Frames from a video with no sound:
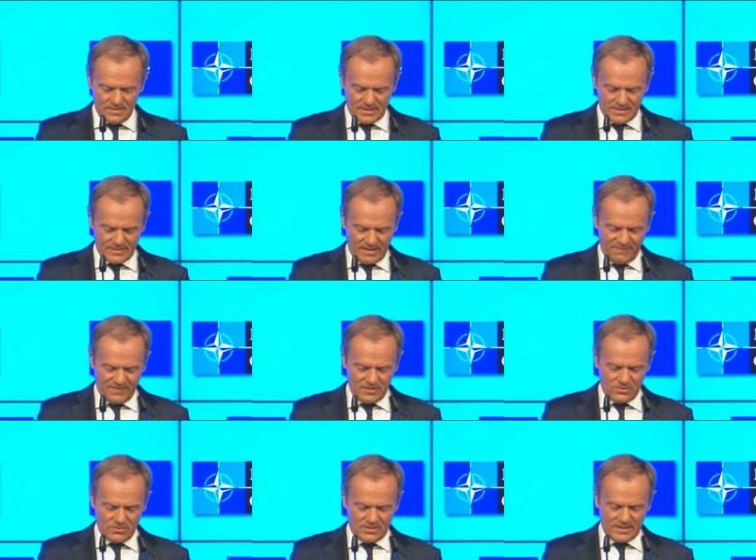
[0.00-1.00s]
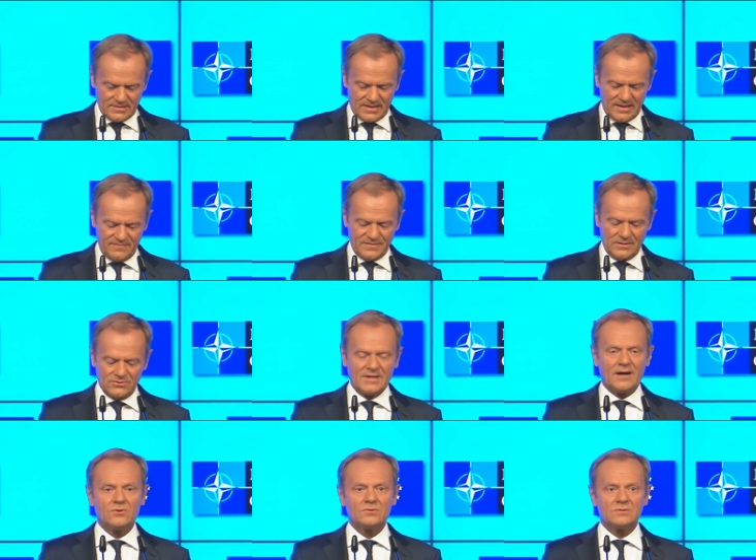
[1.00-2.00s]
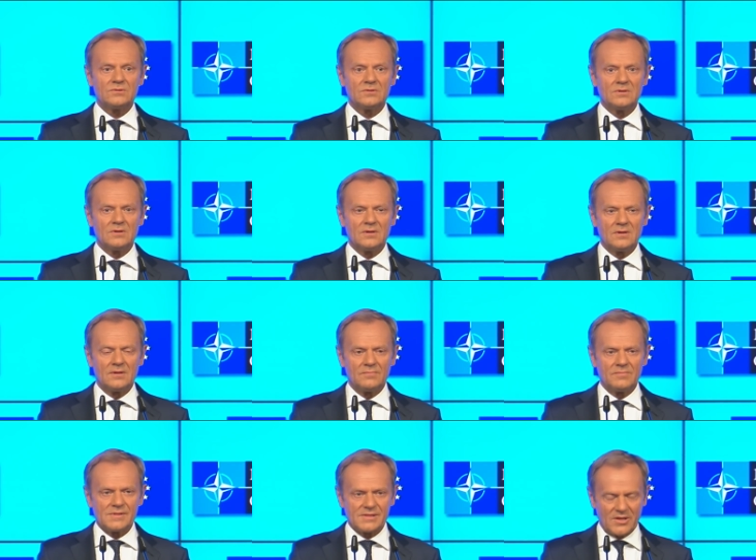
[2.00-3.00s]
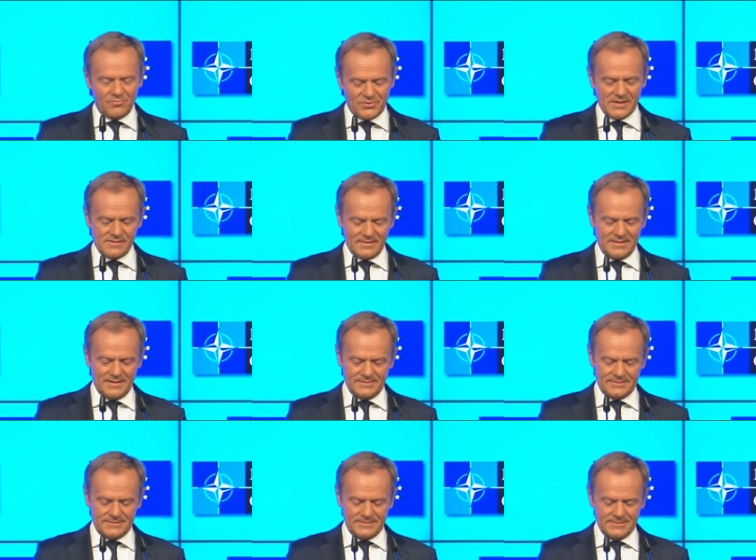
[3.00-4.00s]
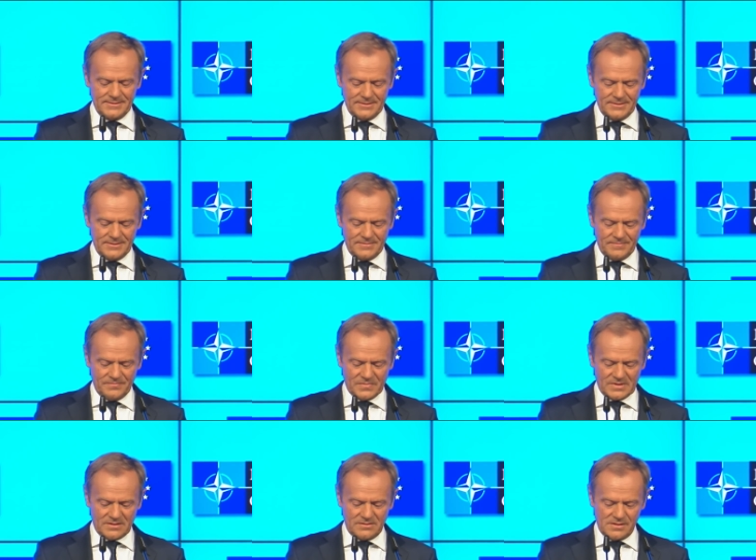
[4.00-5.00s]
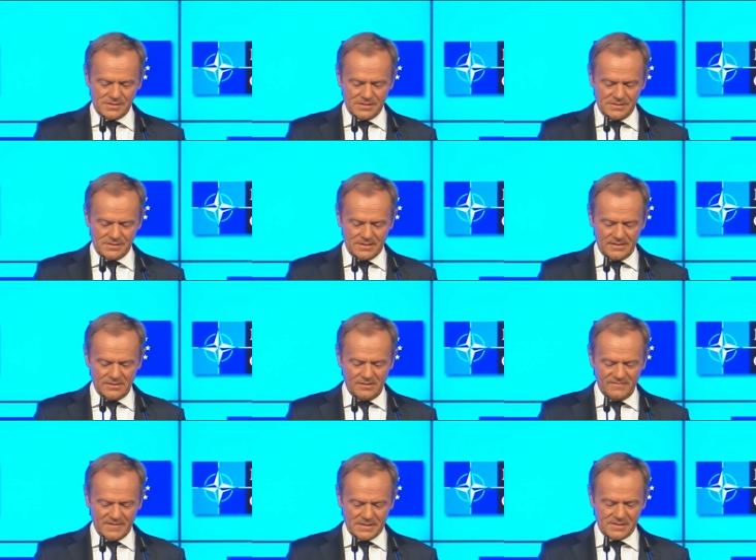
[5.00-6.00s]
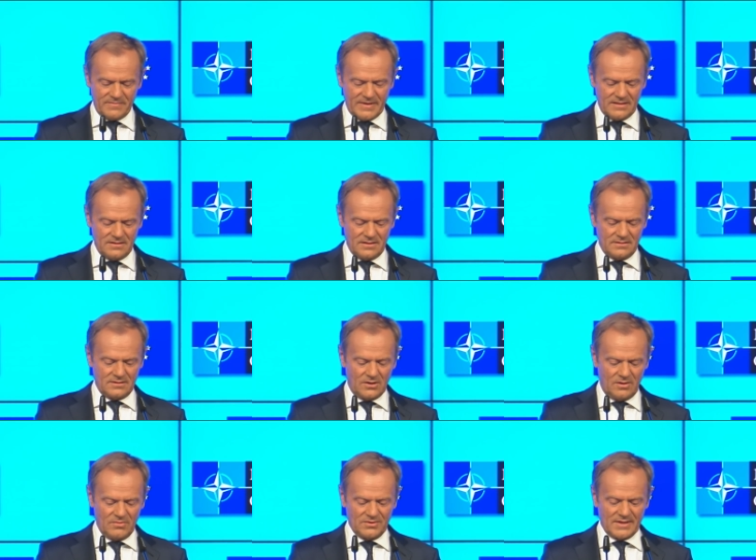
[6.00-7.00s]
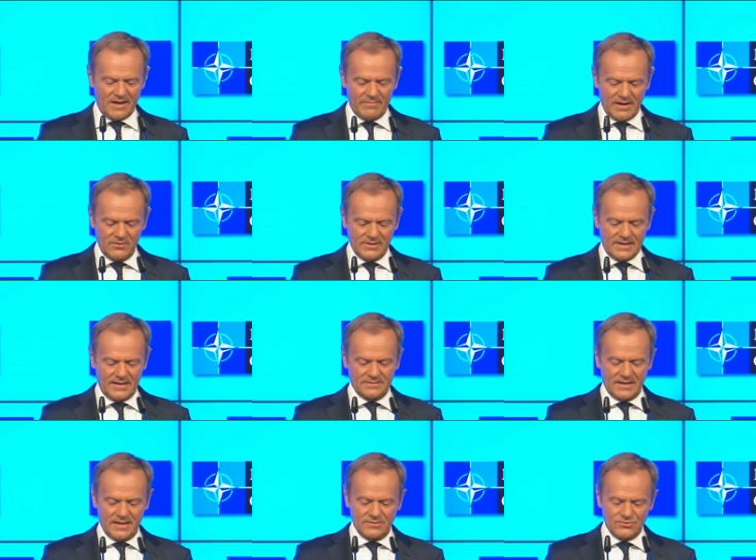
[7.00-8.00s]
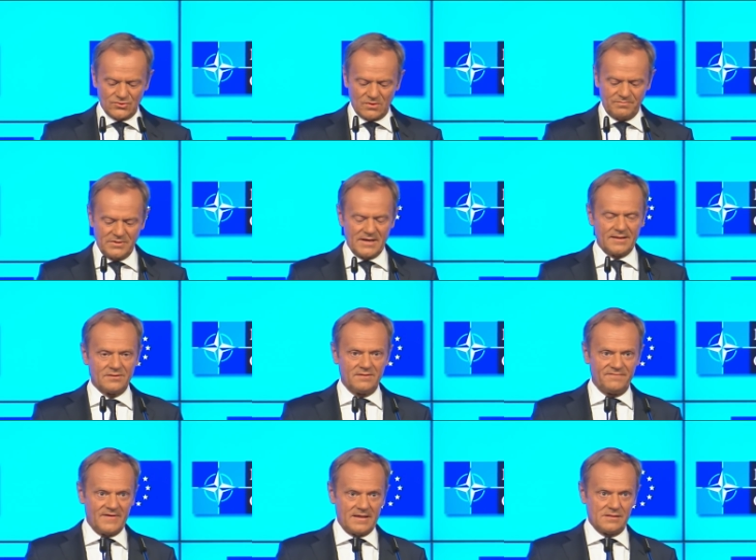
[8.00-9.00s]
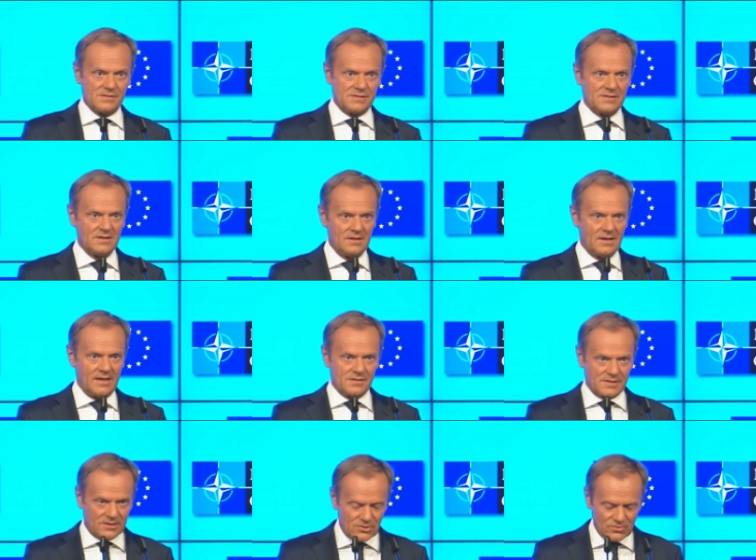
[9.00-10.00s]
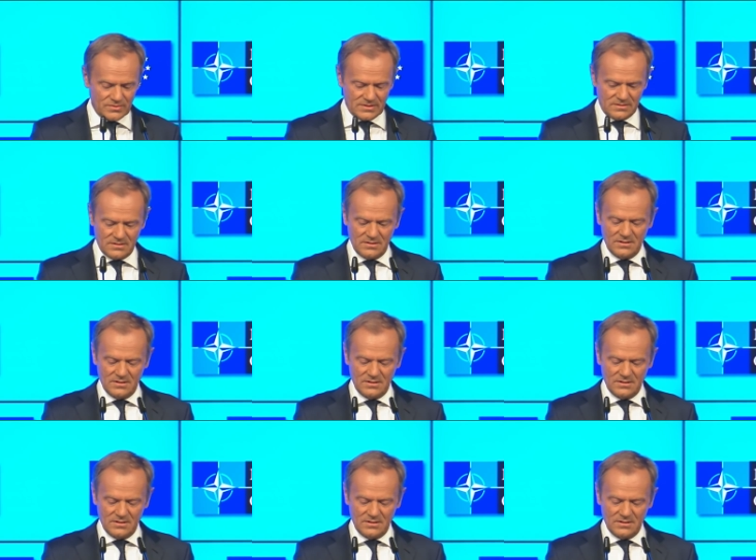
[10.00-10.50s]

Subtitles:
And I think you can have no doubt, Mr. President, that this is an investment in common American and European defense and security,